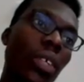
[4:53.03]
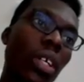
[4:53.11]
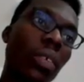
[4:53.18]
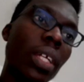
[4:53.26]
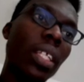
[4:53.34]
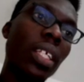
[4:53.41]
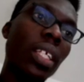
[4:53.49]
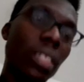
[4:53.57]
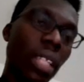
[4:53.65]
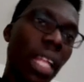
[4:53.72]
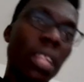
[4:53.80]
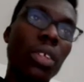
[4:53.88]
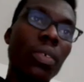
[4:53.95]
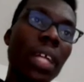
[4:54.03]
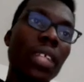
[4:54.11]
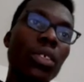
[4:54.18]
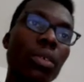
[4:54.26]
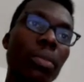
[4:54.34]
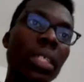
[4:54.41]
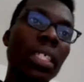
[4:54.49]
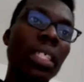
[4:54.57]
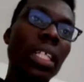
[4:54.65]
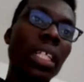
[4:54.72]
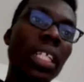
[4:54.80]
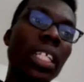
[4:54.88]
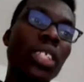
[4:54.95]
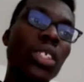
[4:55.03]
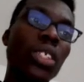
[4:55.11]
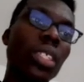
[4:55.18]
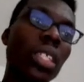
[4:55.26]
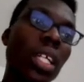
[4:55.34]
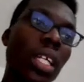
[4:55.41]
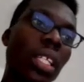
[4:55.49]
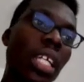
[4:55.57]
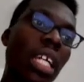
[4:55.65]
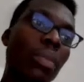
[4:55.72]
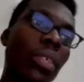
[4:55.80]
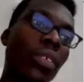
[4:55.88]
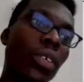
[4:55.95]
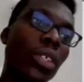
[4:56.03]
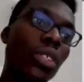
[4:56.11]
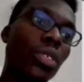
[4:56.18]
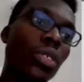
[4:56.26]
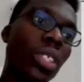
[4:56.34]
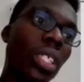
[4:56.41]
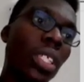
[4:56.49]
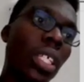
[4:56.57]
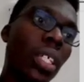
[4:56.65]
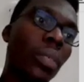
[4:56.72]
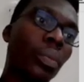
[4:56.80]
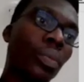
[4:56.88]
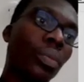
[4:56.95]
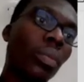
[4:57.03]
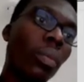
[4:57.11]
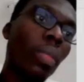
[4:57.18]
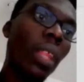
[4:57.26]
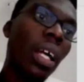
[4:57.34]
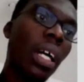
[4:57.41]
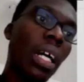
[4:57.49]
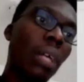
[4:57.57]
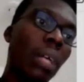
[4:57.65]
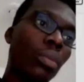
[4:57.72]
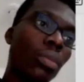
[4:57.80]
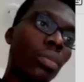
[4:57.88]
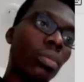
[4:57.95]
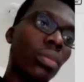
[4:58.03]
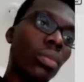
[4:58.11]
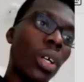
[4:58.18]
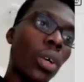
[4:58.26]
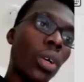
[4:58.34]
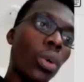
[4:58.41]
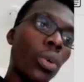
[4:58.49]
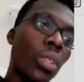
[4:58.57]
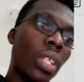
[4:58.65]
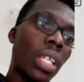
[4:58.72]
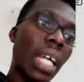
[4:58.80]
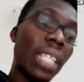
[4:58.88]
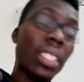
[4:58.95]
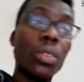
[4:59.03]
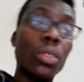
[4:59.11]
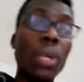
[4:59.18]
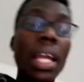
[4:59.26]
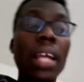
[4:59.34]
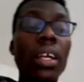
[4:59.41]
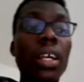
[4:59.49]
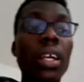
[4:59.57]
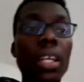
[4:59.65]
If you cover this and all of that, so basically it's just the aim is for you to see the whole thing, as it were.